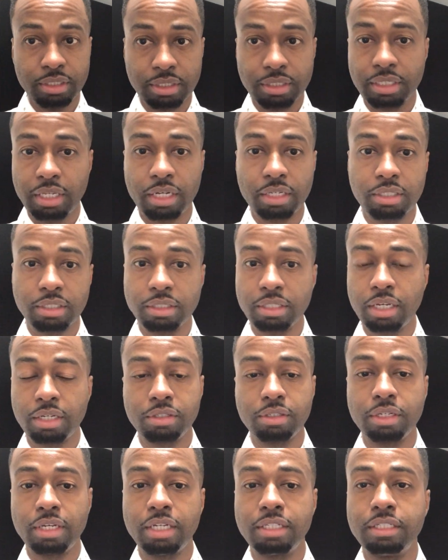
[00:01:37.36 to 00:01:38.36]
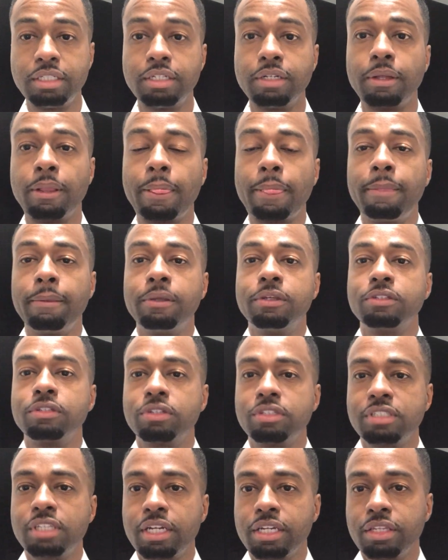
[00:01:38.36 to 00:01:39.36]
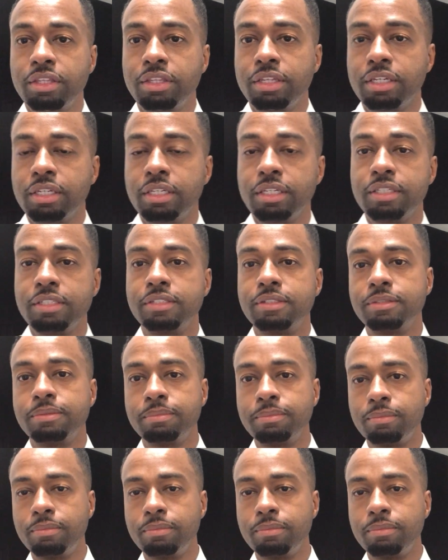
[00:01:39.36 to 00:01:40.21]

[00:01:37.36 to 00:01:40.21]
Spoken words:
not a good idea. So the second thing is,